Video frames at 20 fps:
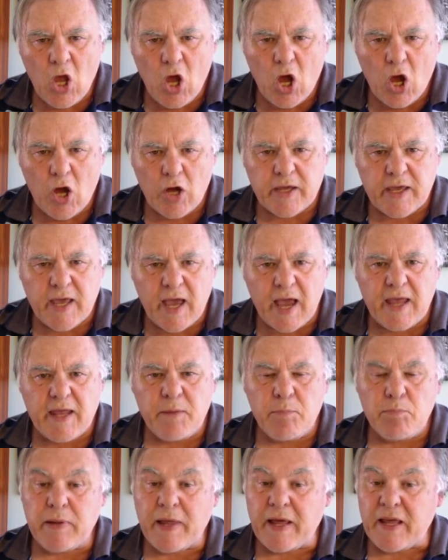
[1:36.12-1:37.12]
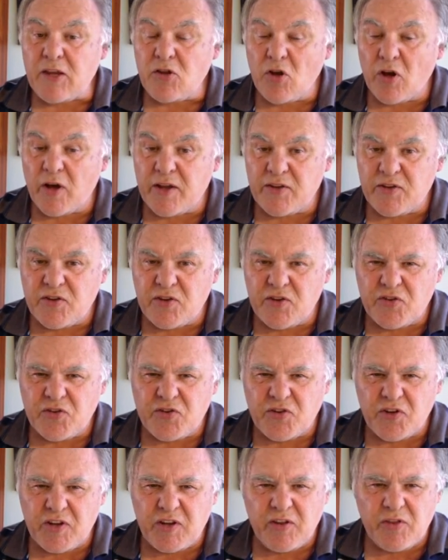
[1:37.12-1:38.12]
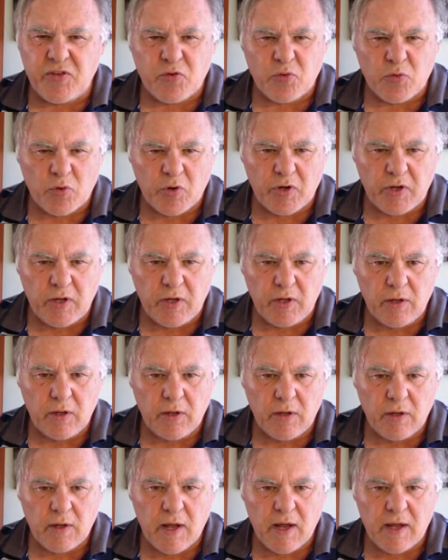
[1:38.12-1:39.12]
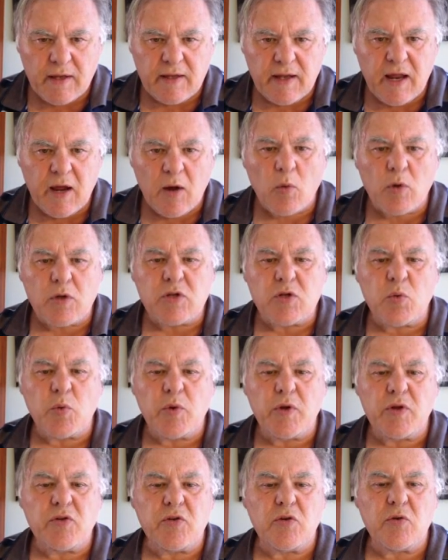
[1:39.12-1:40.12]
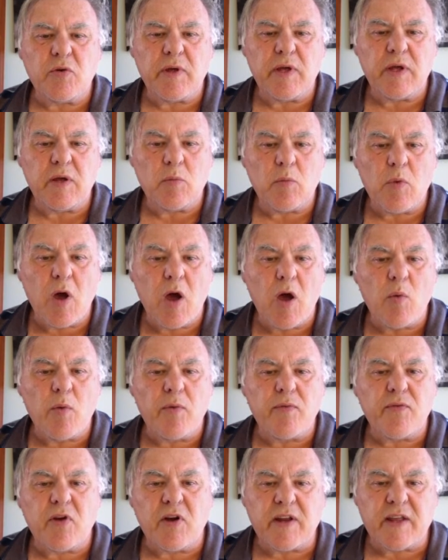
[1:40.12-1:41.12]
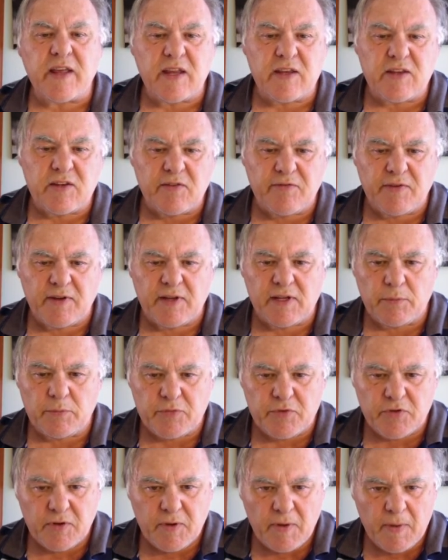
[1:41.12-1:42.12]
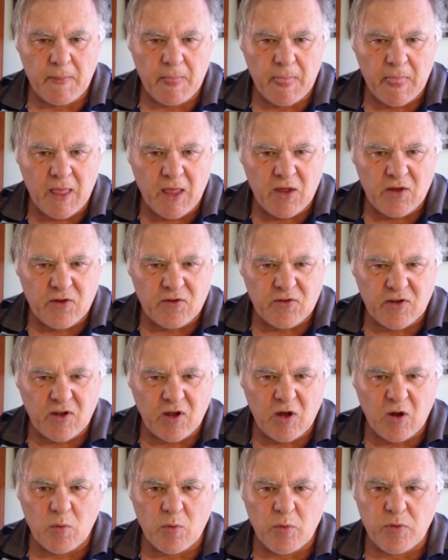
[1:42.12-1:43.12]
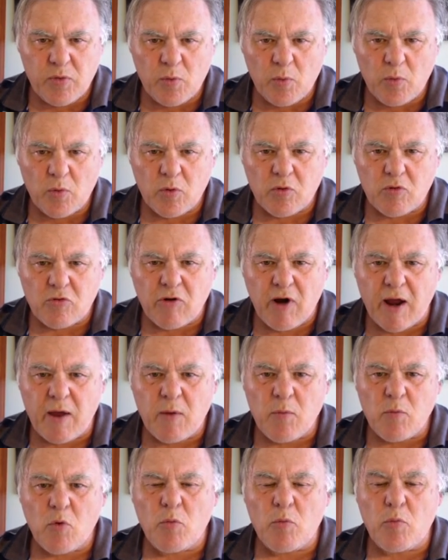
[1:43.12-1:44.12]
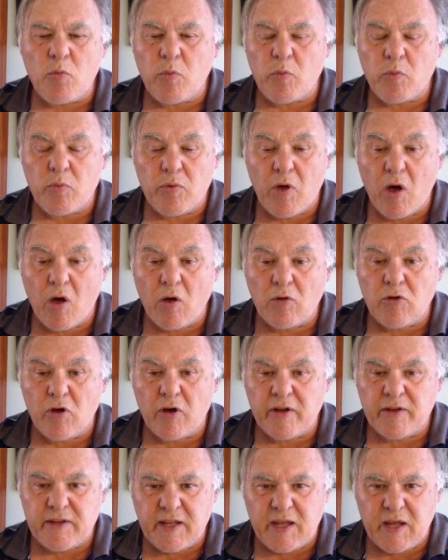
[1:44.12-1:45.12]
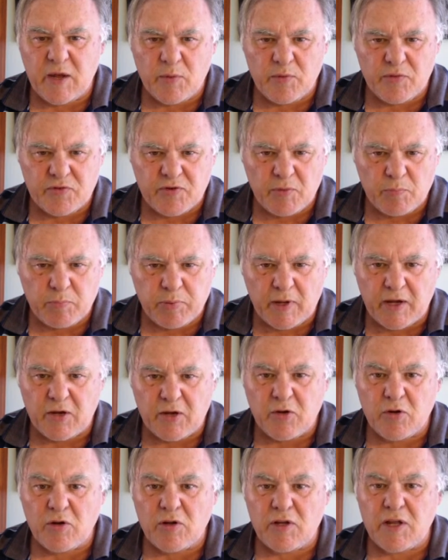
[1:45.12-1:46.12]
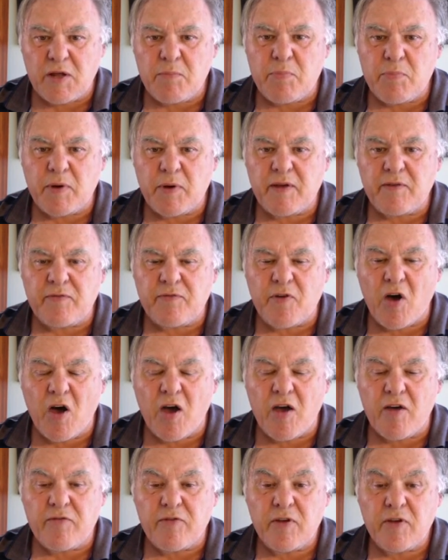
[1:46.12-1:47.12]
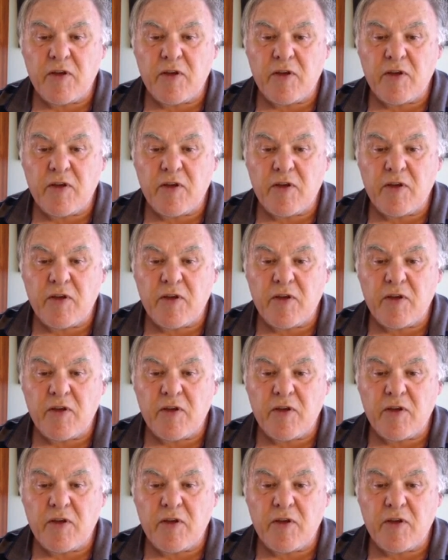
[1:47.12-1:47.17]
Okay, he played knight to c3. And now what do we do here? Well, we've got to get developed. So we thought, well, great. Well, the whole idea was to play an early b5.